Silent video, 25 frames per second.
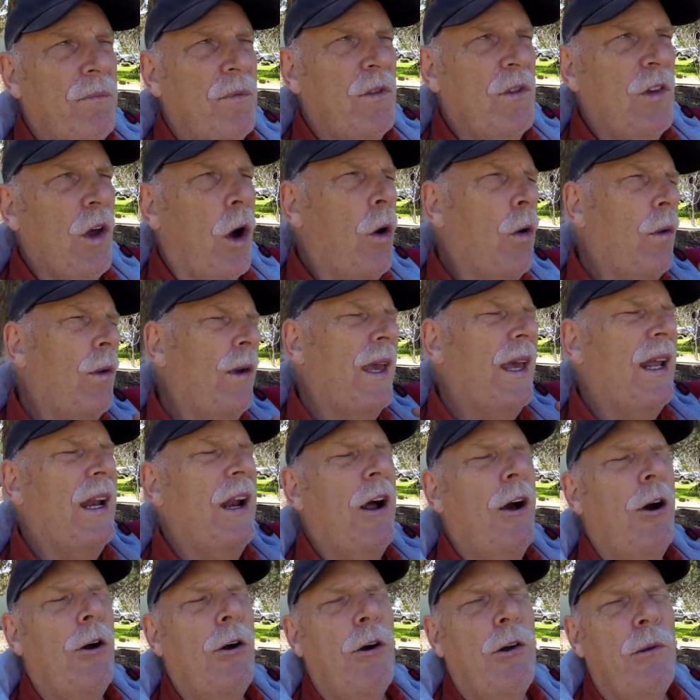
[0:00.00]
Don't get
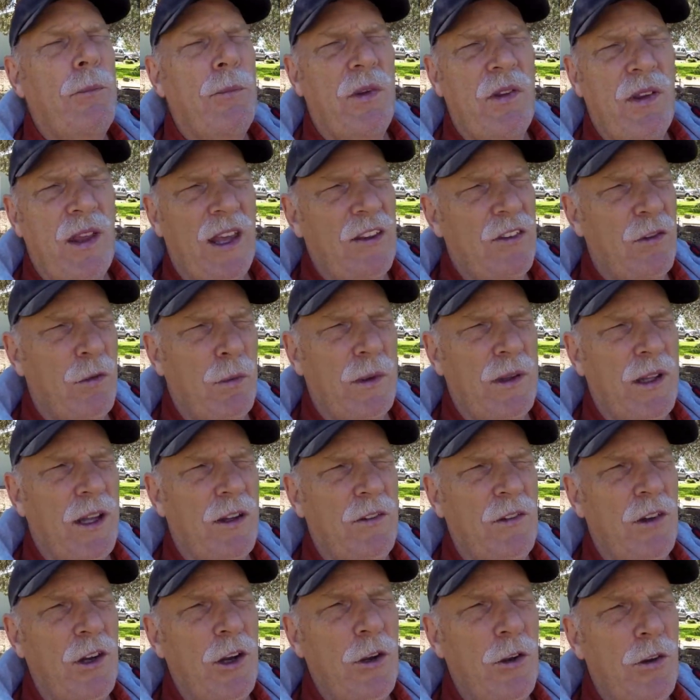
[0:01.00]
all obsessed with the
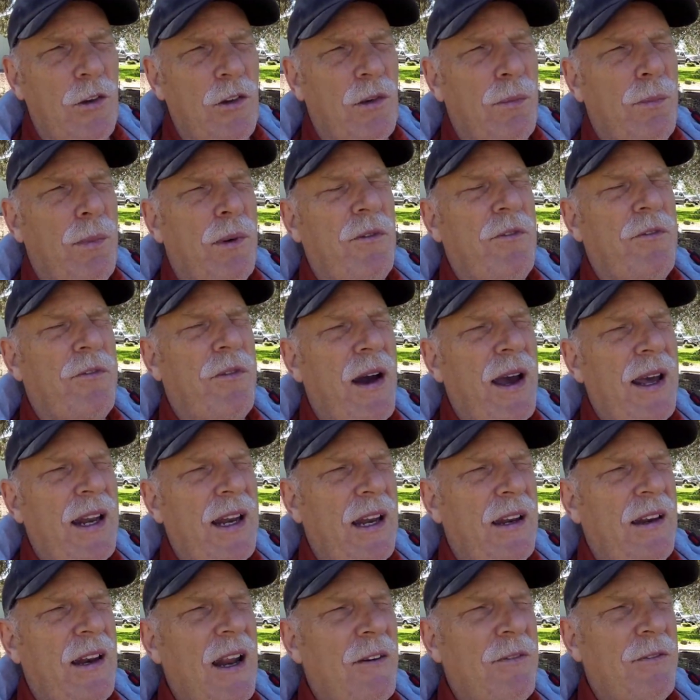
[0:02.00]
news, but
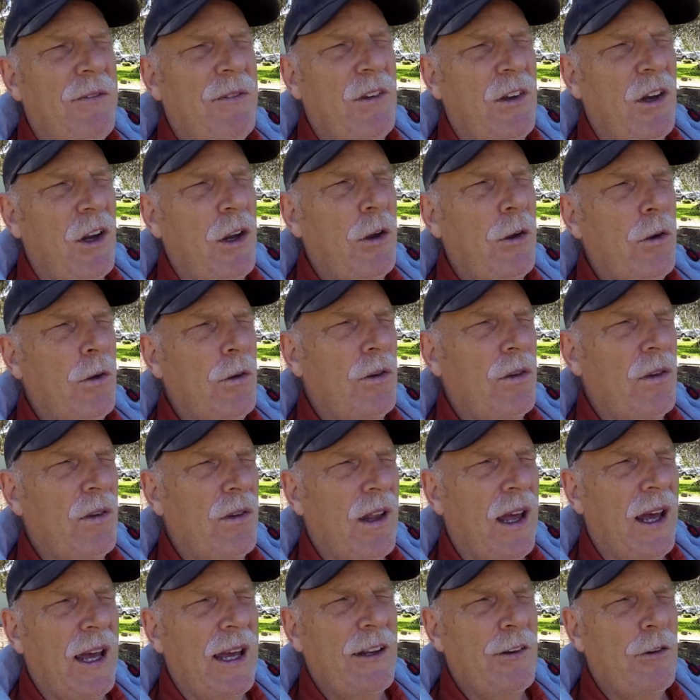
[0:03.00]
find enough news
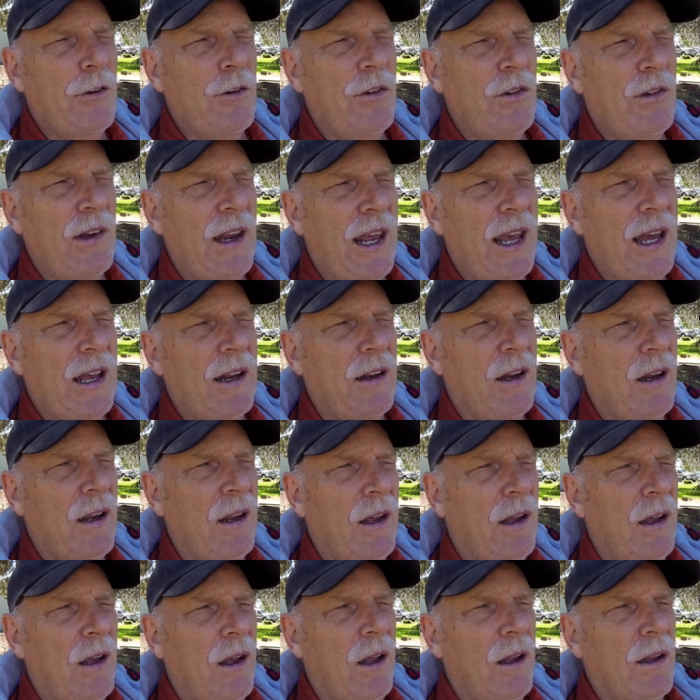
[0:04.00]
to understand
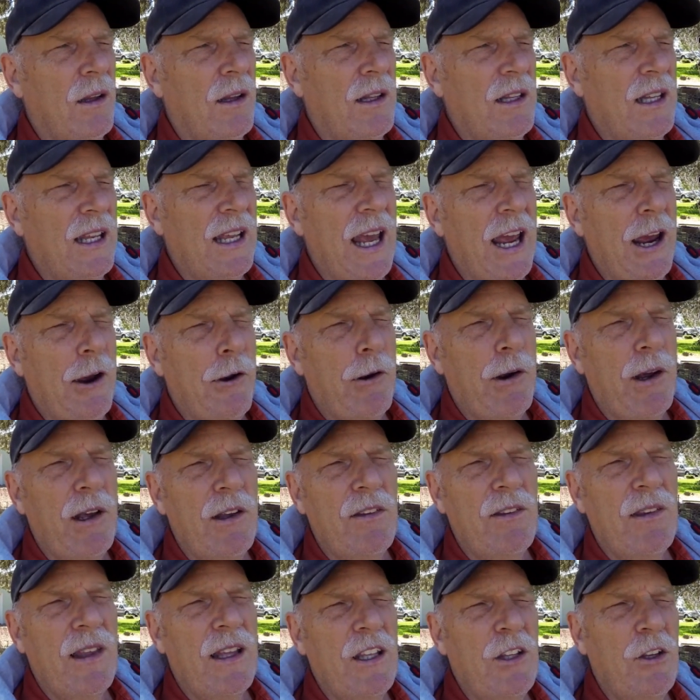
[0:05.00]
the
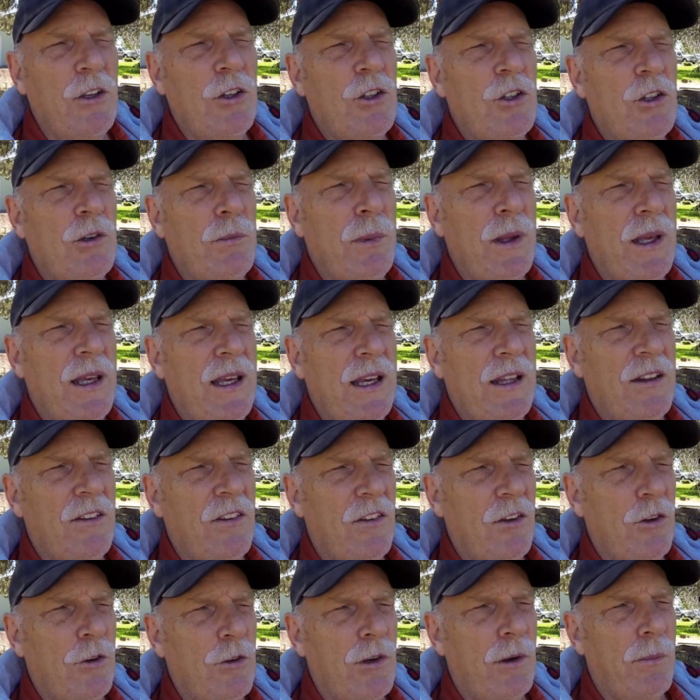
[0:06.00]
areas that you should be
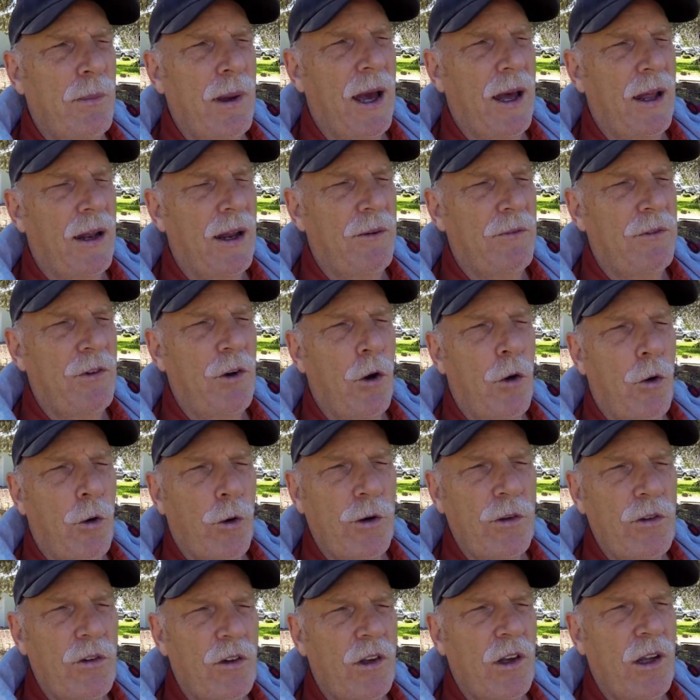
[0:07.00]
concerned about. If
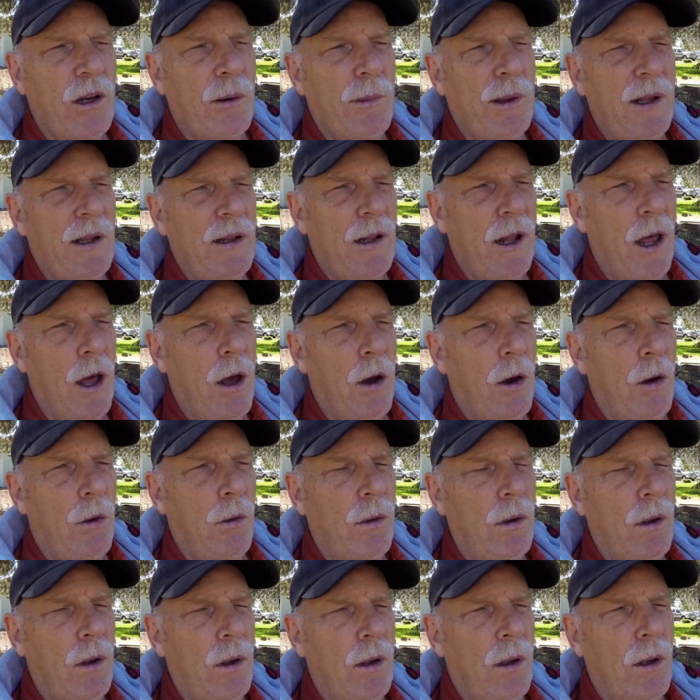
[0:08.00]
corn's going to be
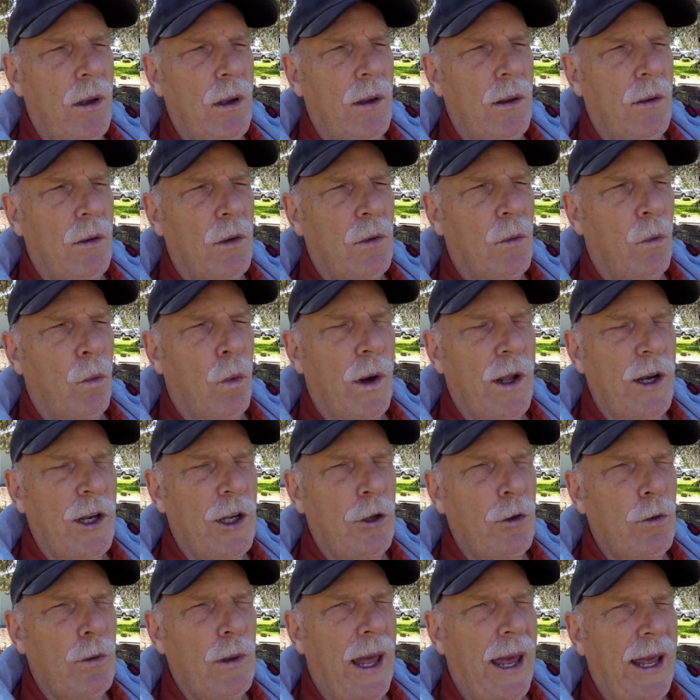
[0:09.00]
low, what do
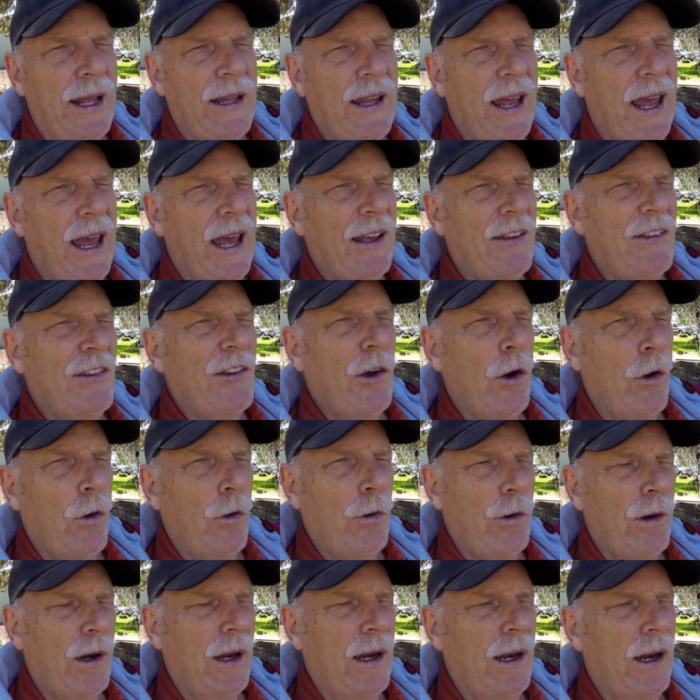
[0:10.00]
you like that has
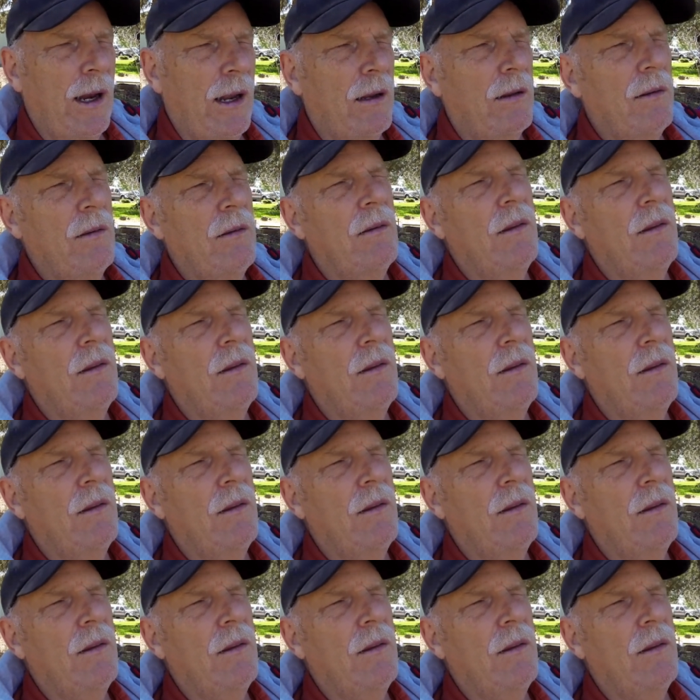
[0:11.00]
corn in it?